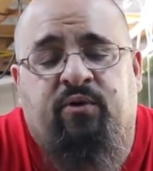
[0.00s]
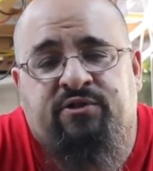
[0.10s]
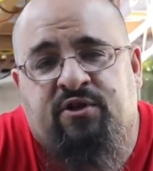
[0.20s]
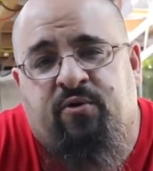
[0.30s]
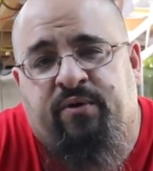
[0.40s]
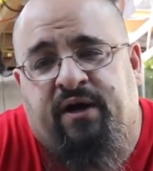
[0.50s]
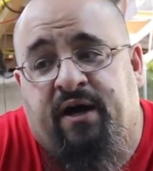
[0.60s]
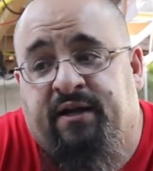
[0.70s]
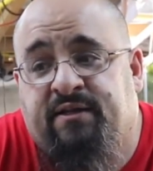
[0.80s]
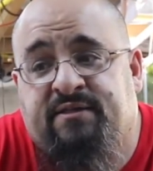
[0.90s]
what's going
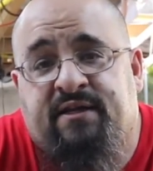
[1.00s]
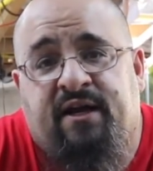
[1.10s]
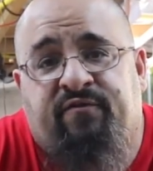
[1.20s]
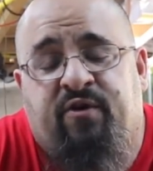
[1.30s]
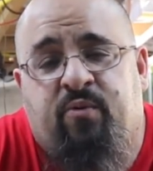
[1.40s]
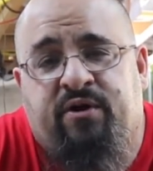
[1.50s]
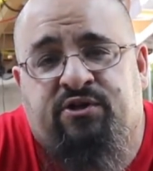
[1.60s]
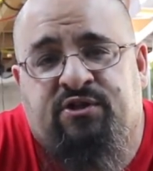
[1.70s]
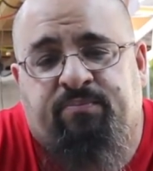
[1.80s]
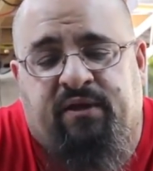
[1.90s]
on and decide if I
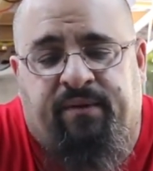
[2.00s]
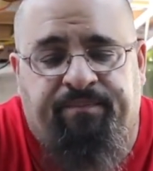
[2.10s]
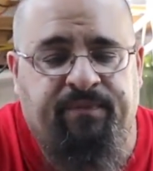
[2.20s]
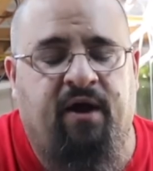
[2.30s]
wanna ship them.